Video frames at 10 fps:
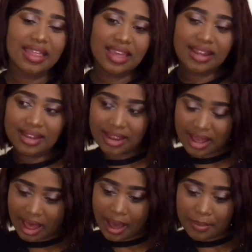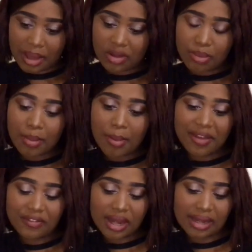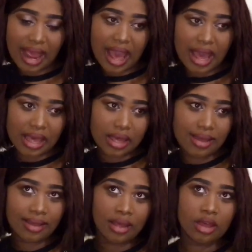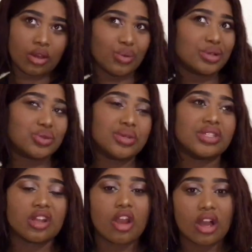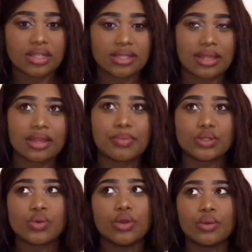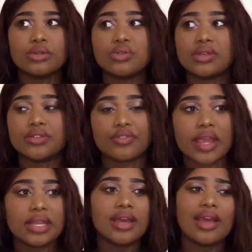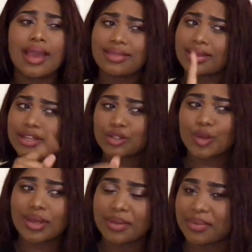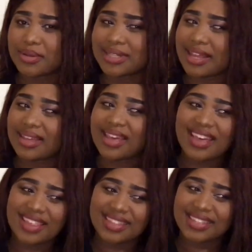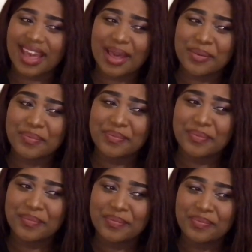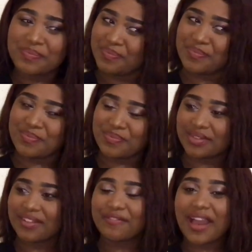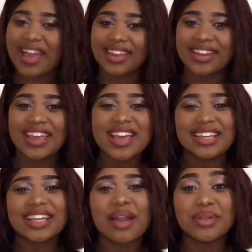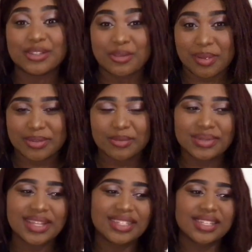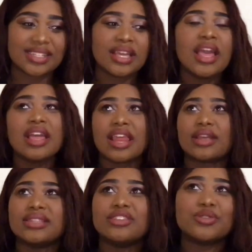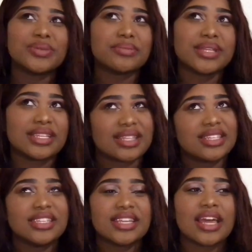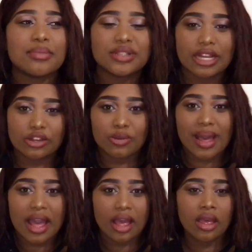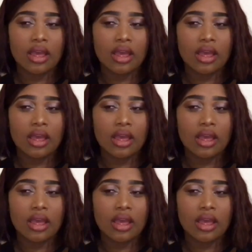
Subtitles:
And then I remember my friend and I going to his class, and then but we were going to his friend. And then I saw him. I was like, yeah, this guy. Fine. So I'm gonna him some titties. Like you know, to him says Satan was like no bad.